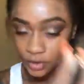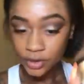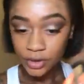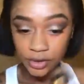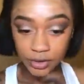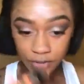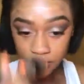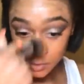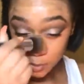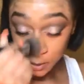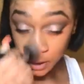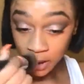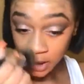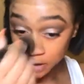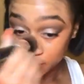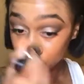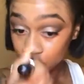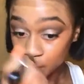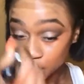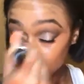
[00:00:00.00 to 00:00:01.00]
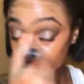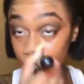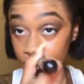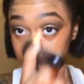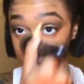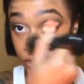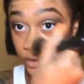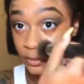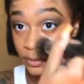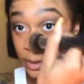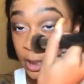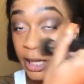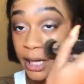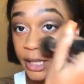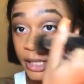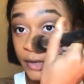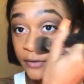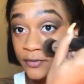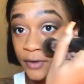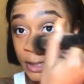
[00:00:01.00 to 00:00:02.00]
You can use whatever you want to apply
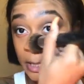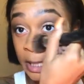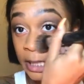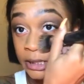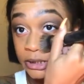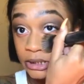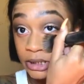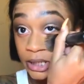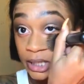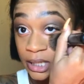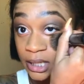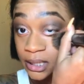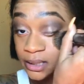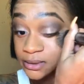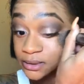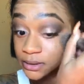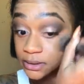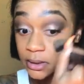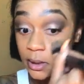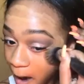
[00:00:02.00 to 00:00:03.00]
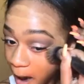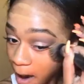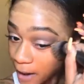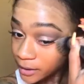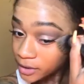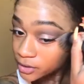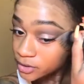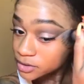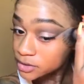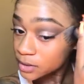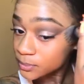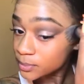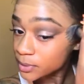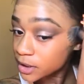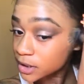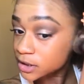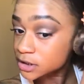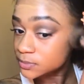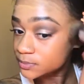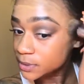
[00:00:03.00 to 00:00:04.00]
your foundation, guys. I use a
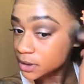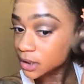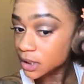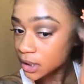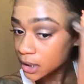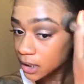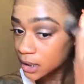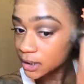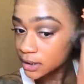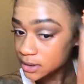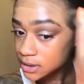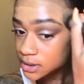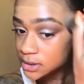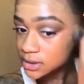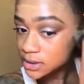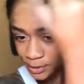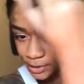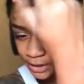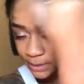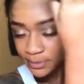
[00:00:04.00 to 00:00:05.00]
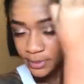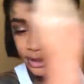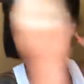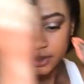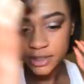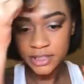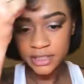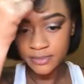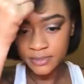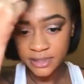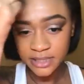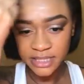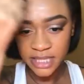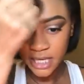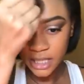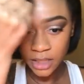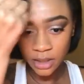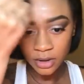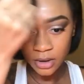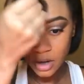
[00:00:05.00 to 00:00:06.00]
brush because beauty blenders be
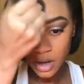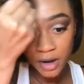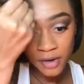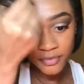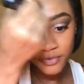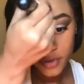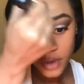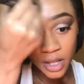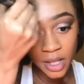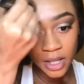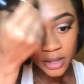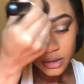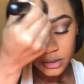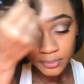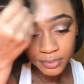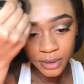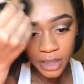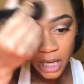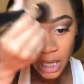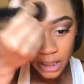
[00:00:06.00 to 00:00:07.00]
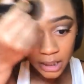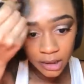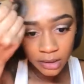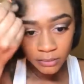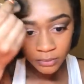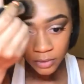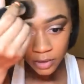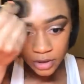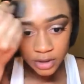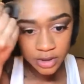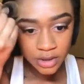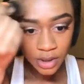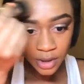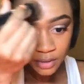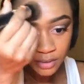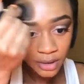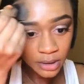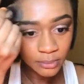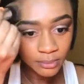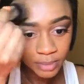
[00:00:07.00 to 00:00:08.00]
taking off the product more so
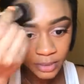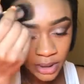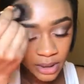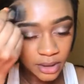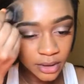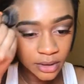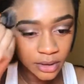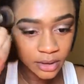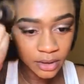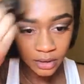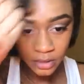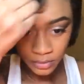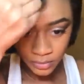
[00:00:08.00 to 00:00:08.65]
than blending it